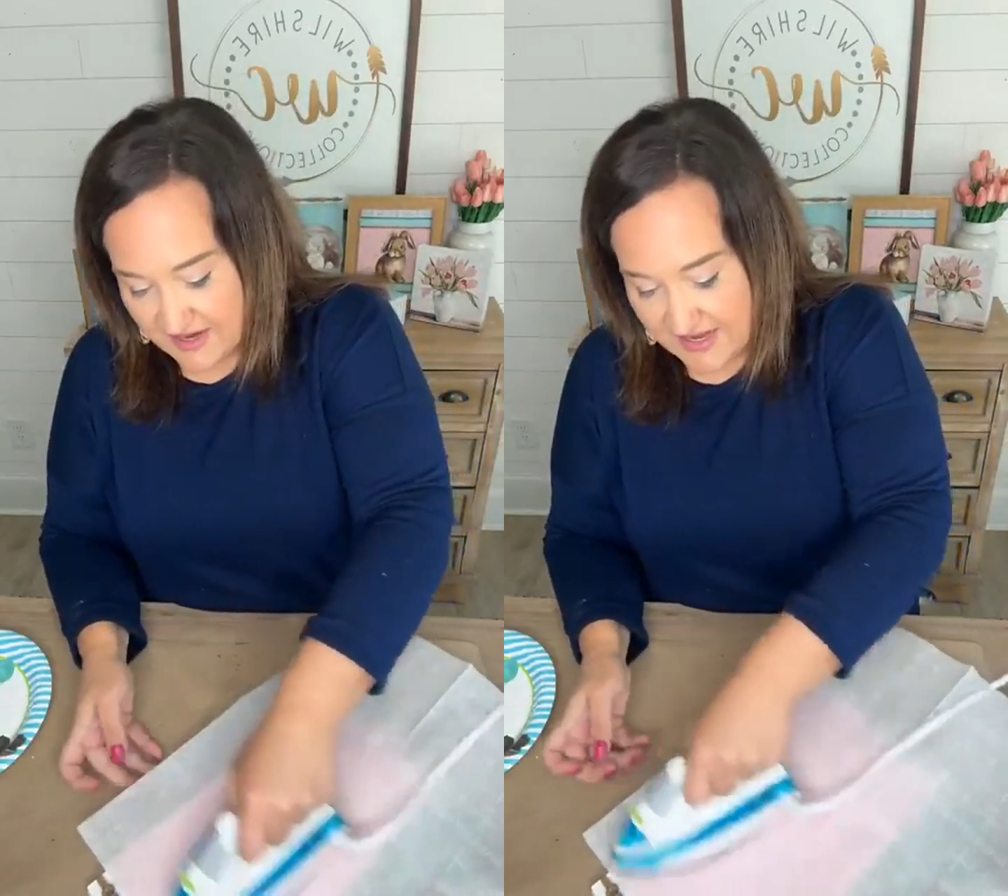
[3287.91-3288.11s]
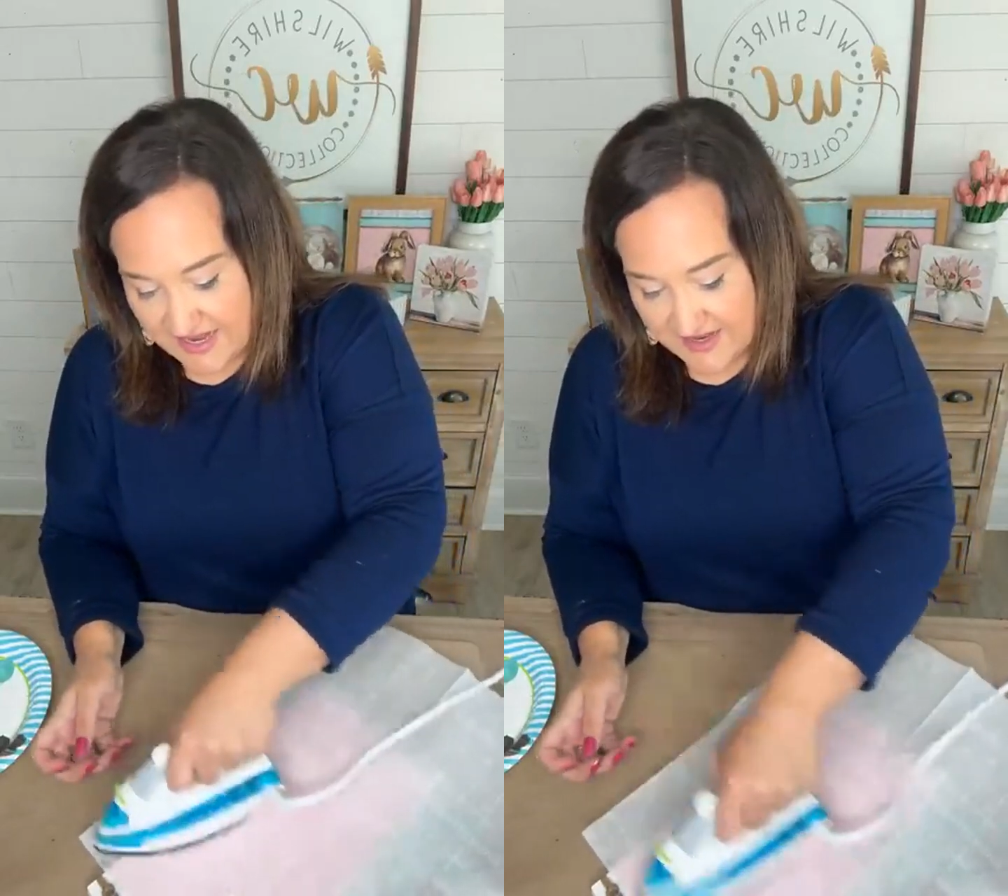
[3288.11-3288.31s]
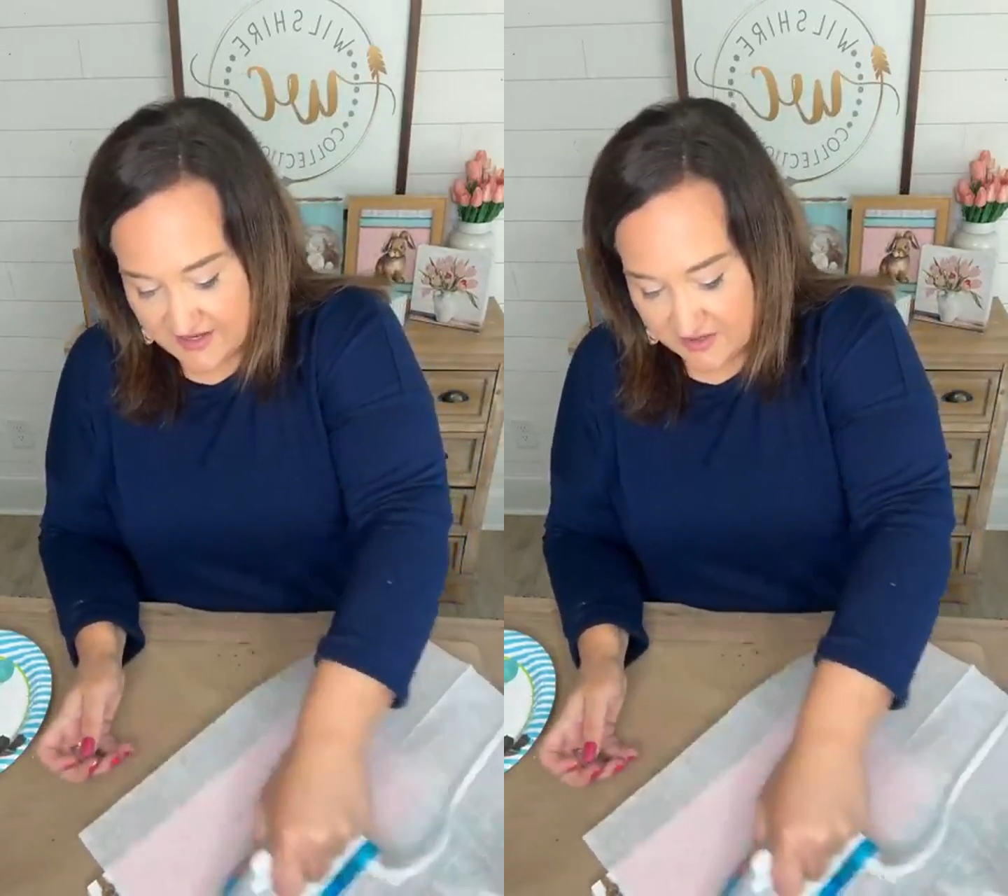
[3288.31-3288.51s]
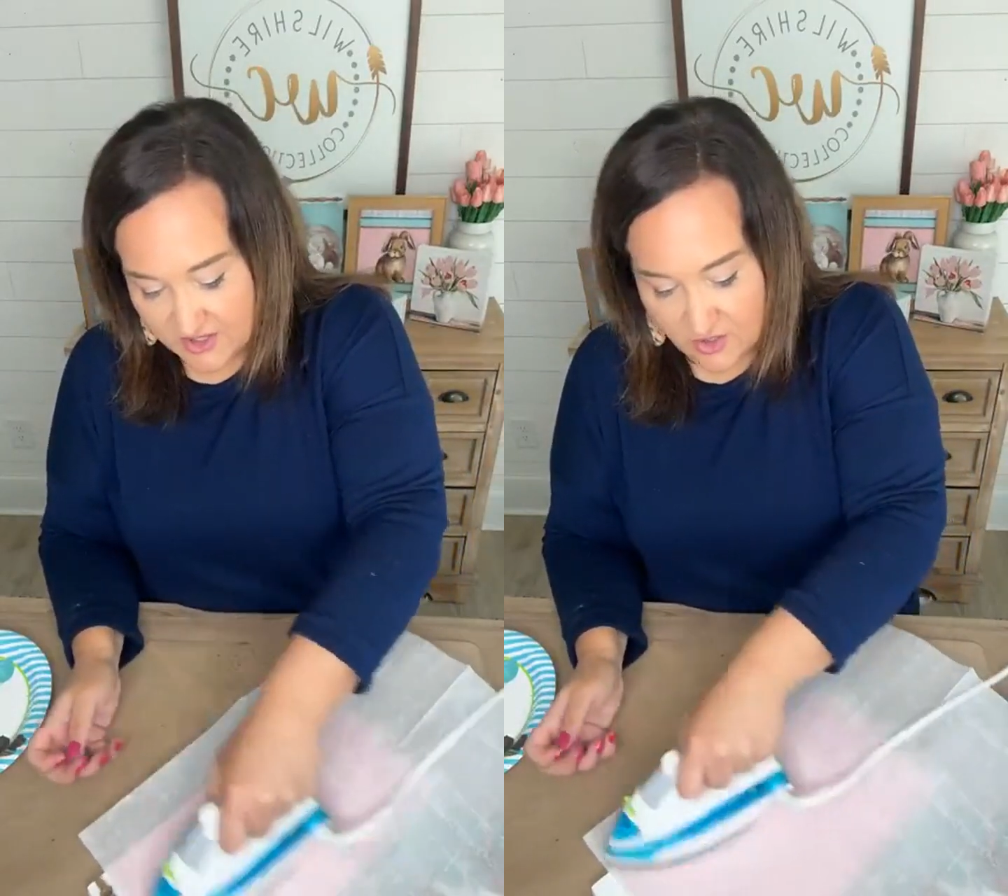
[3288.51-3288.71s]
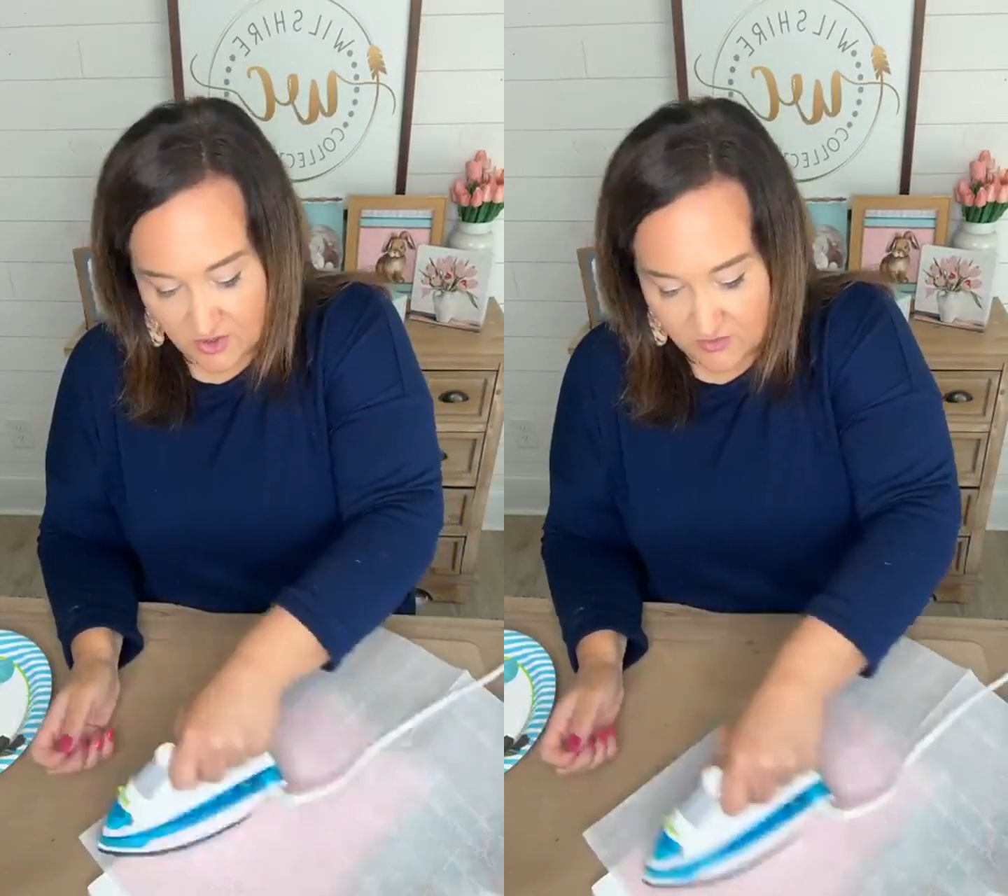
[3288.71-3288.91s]
I needed a
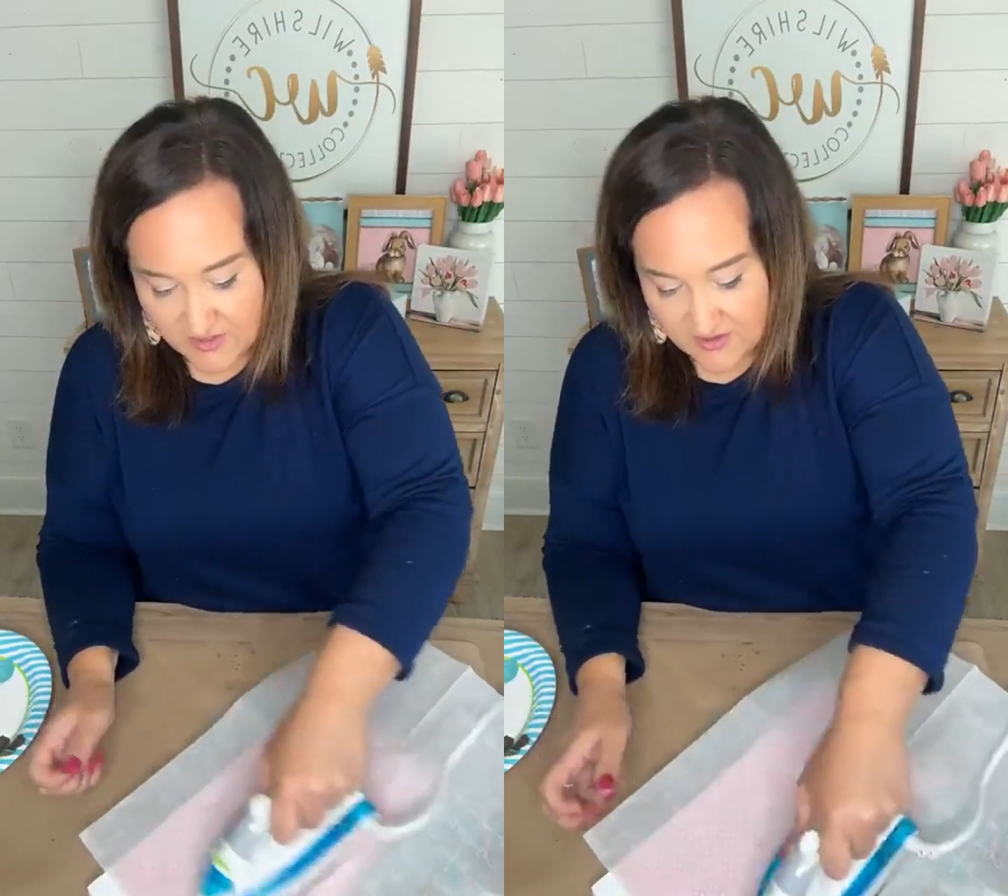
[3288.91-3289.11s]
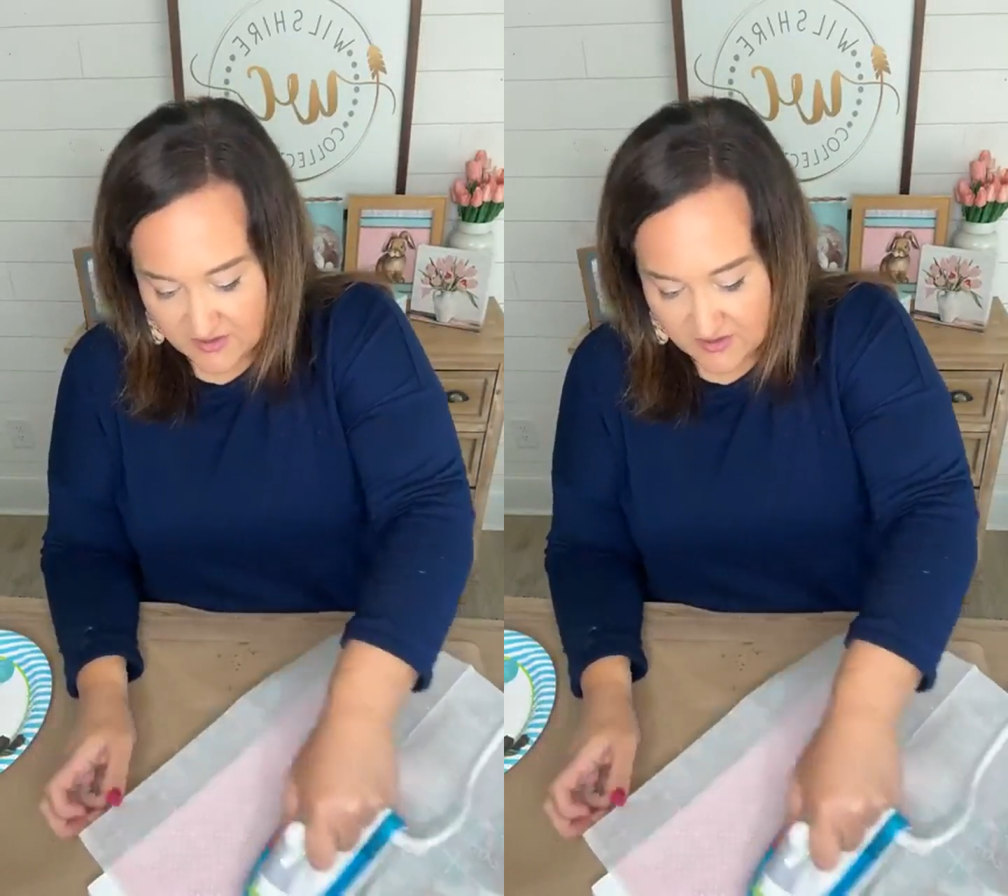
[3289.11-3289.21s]
little,